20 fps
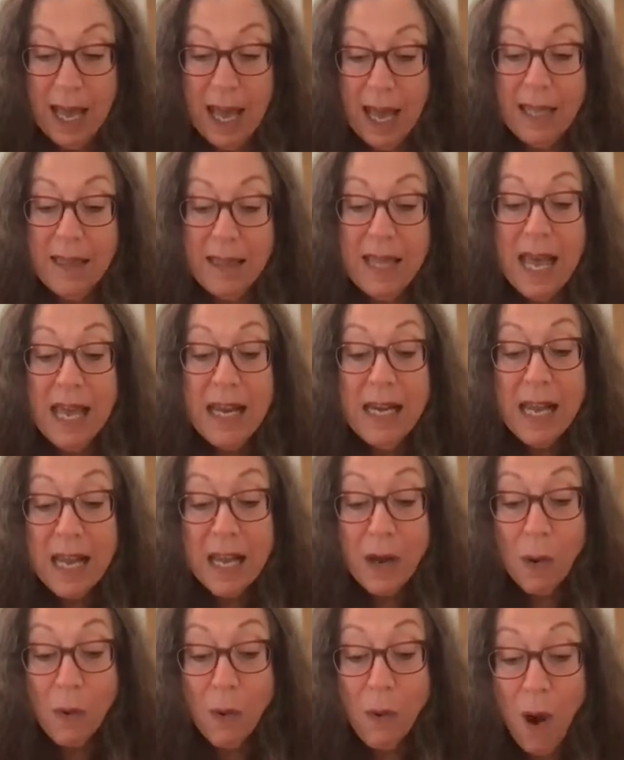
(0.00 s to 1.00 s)
And then
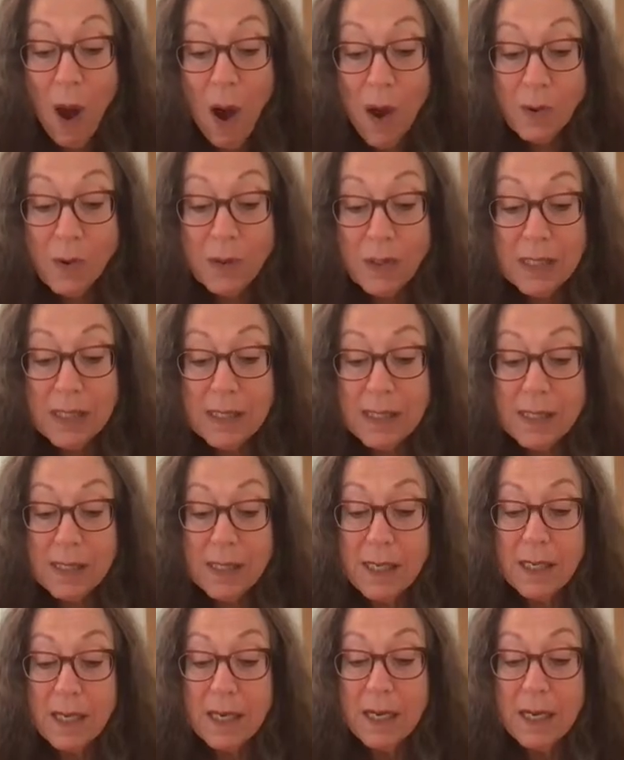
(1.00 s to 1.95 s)
he quotes